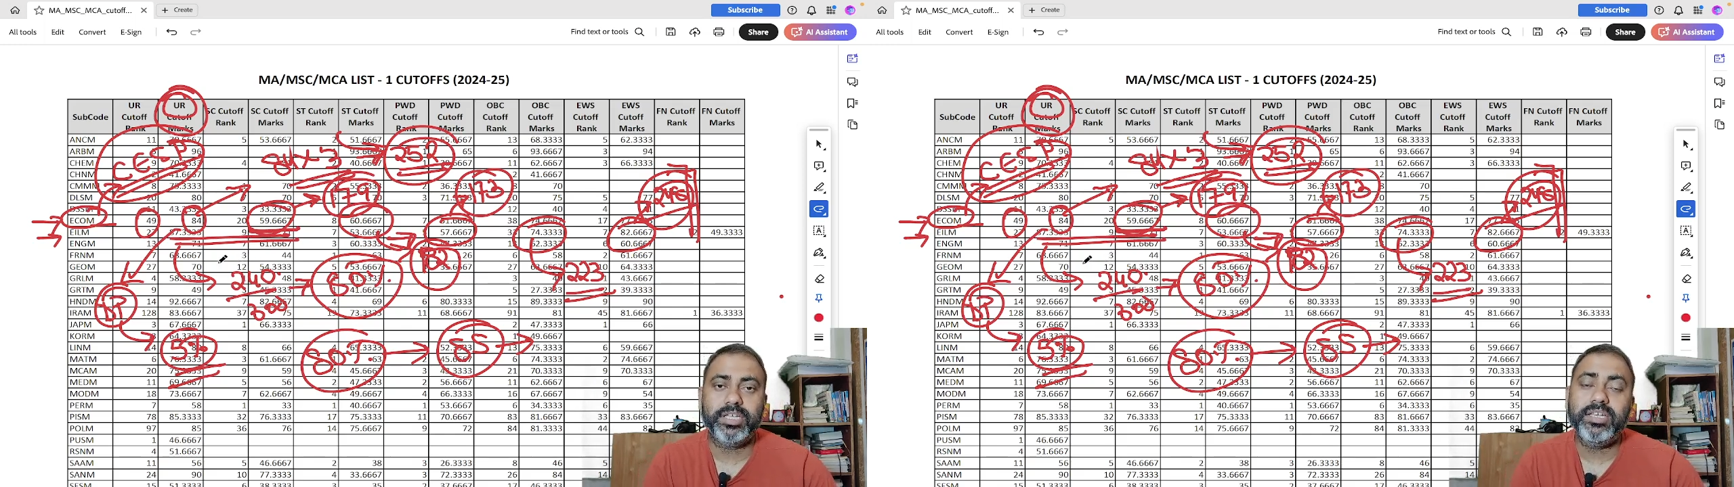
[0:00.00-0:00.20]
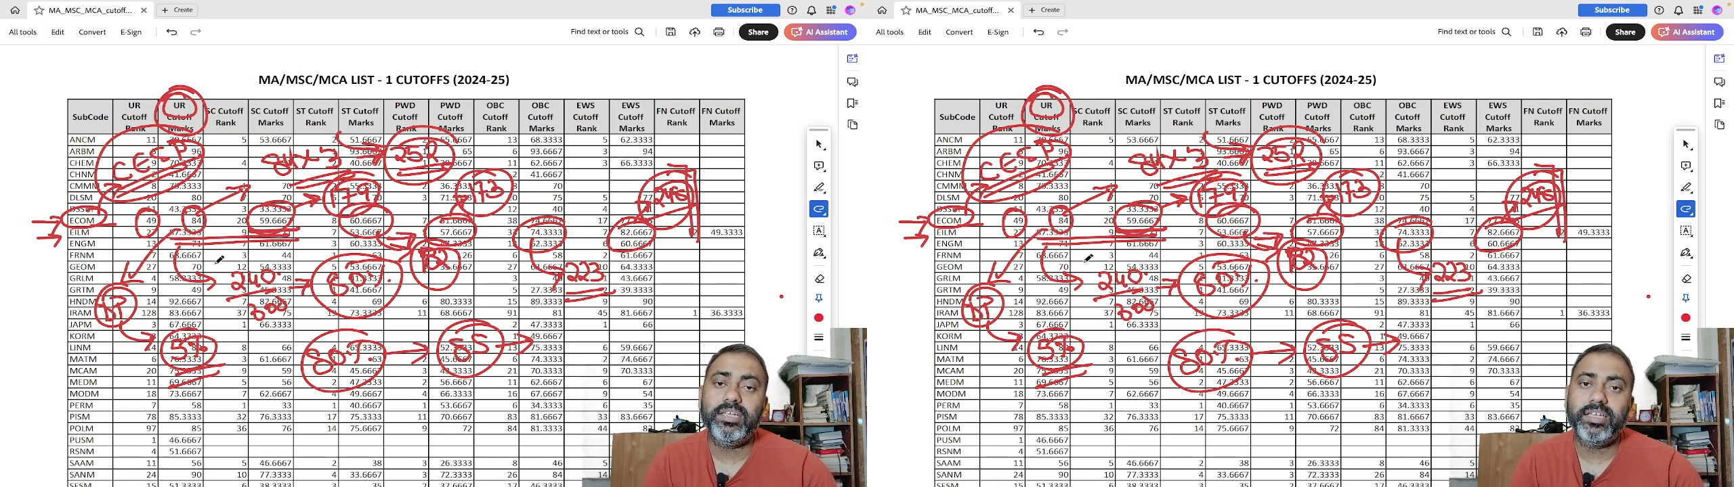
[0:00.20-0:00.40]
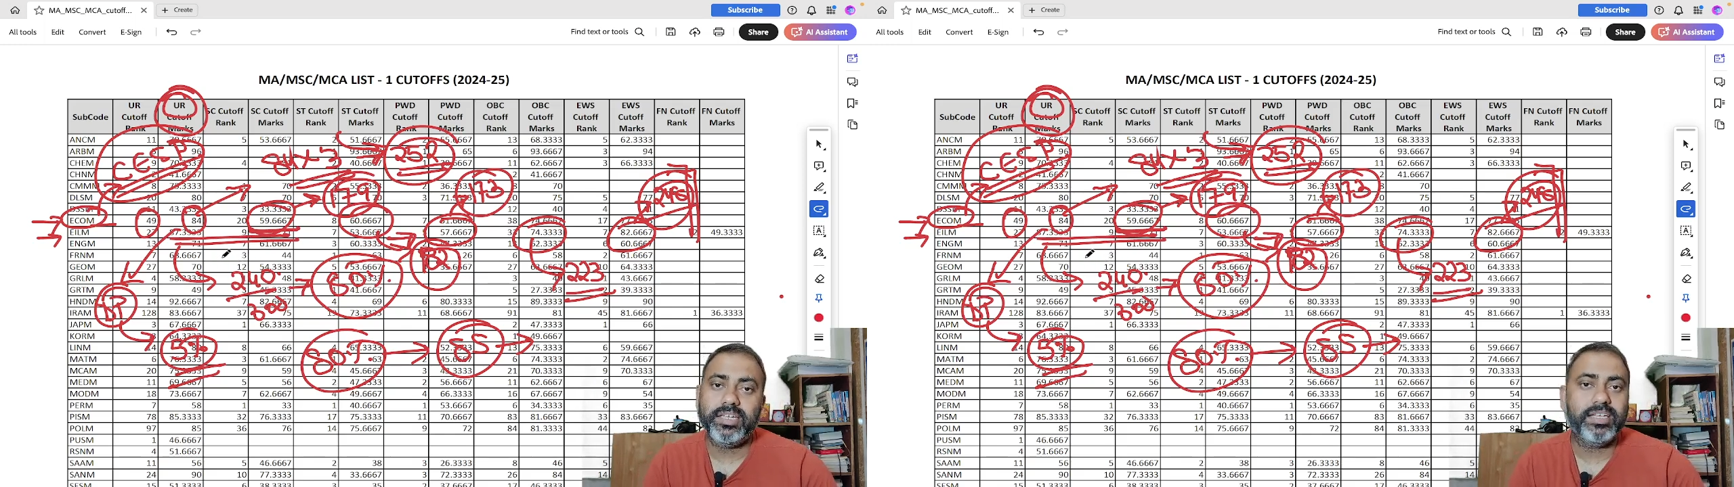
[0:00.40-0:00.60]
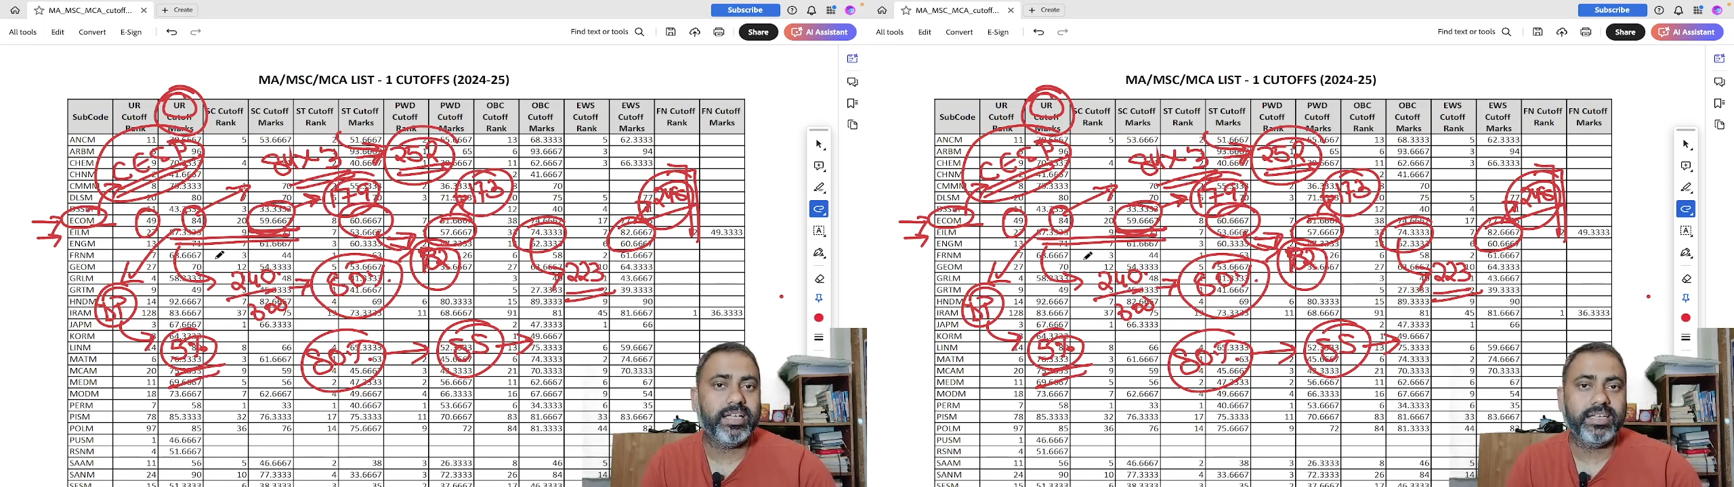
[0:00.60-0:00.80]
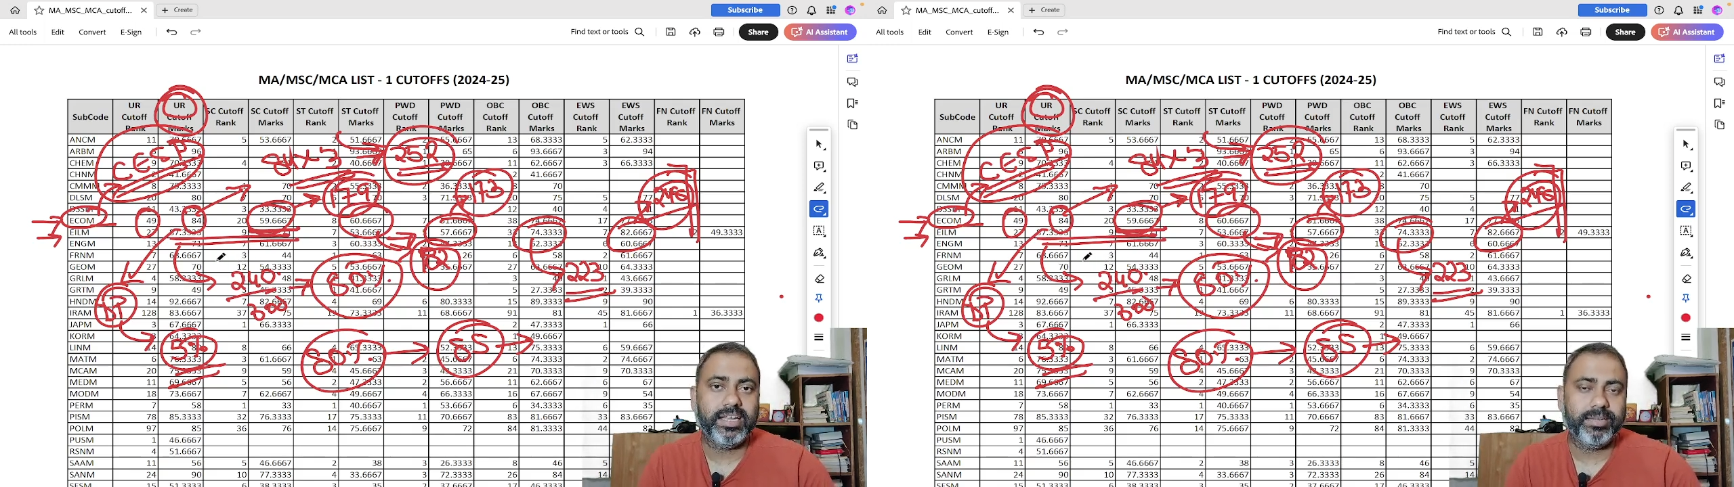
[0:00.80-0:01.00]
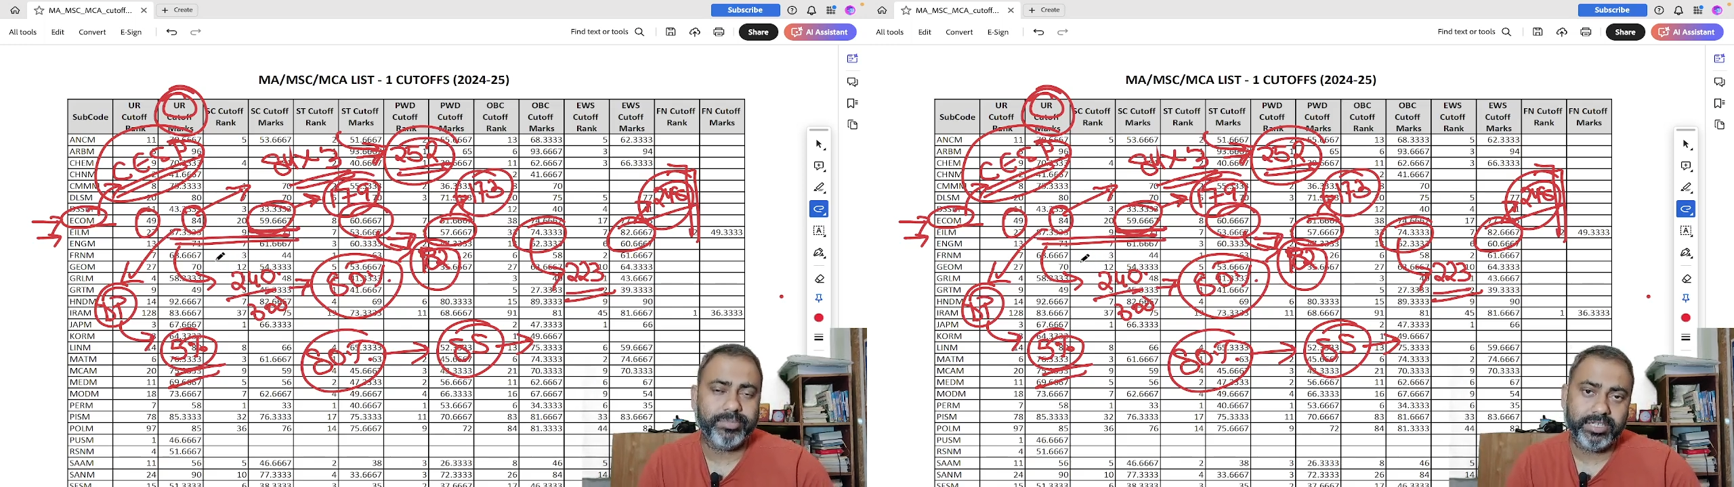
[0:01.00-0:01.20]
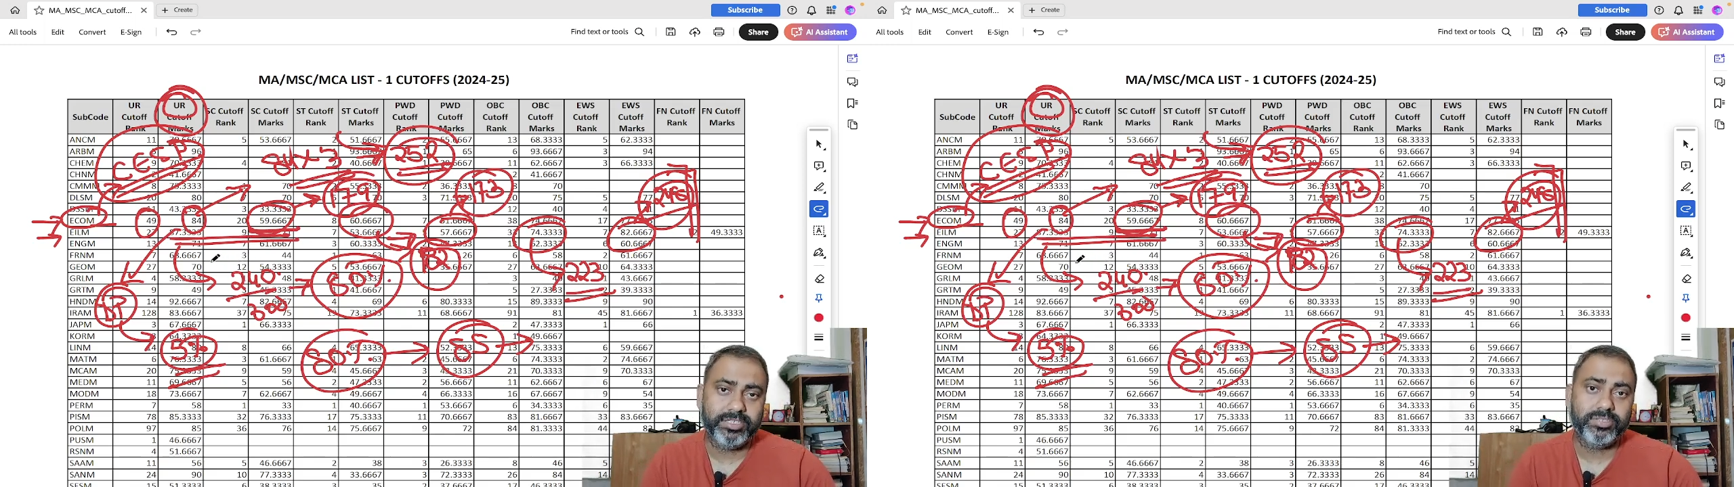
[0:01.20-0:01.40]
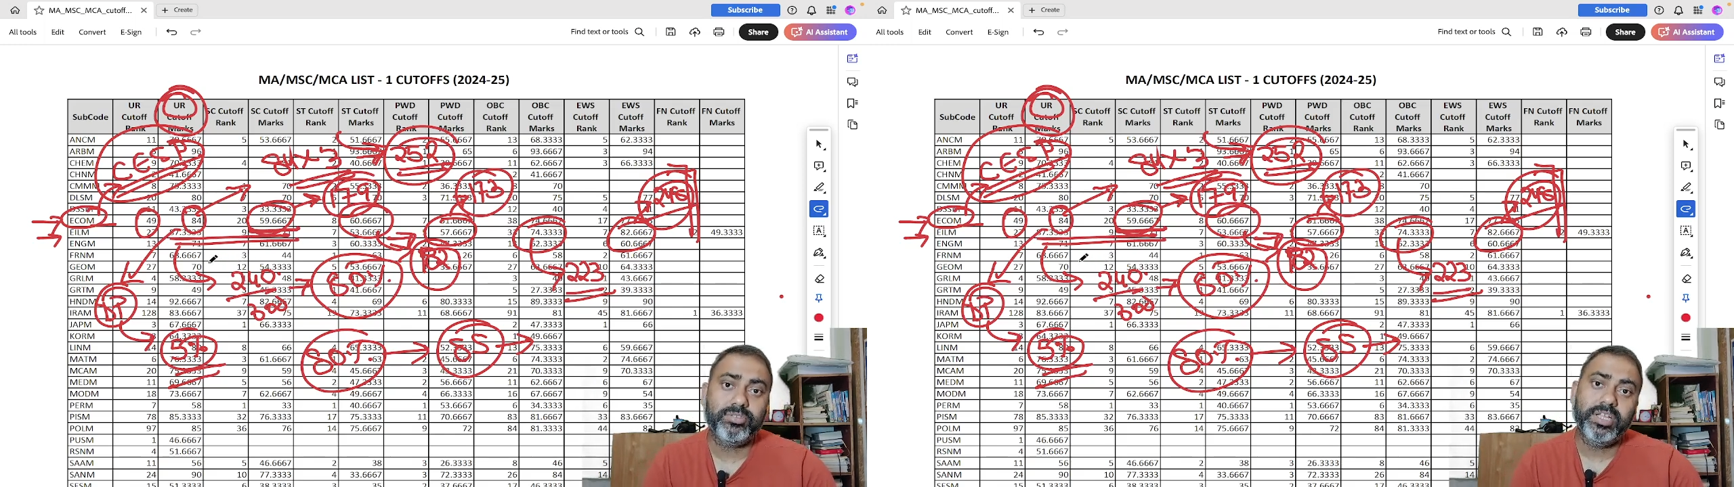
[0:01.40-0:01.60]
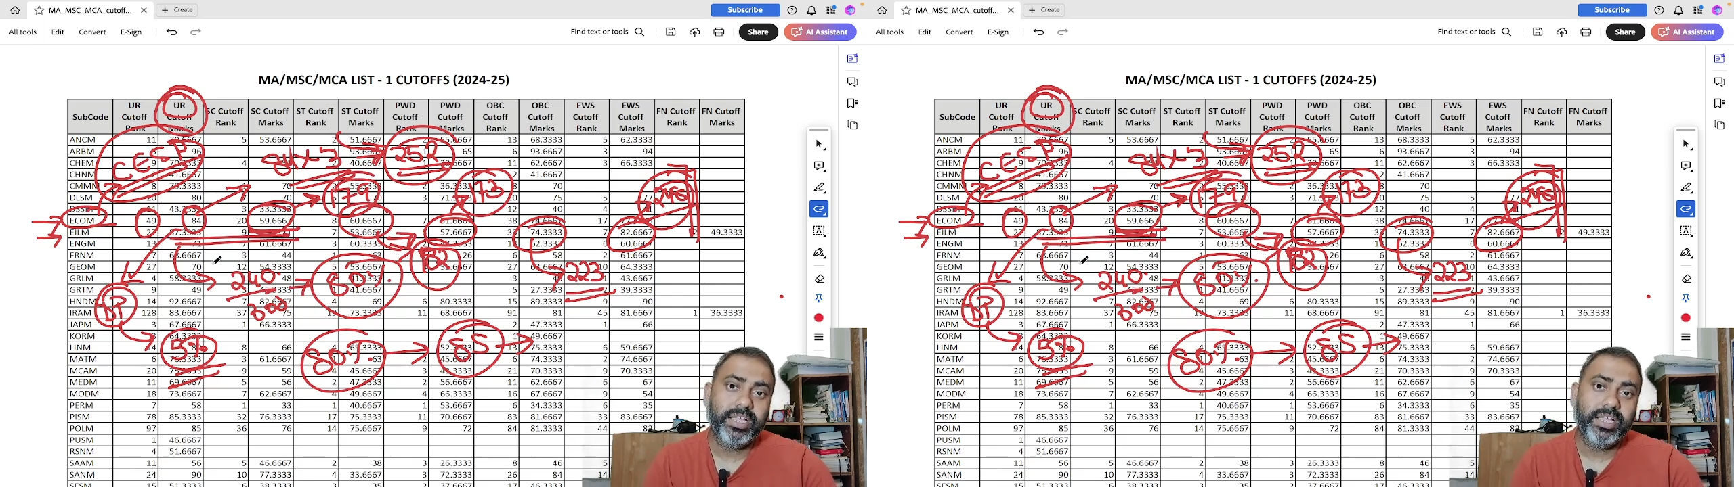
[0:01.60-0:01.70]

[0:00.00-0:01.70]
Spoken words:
in EILM, that is your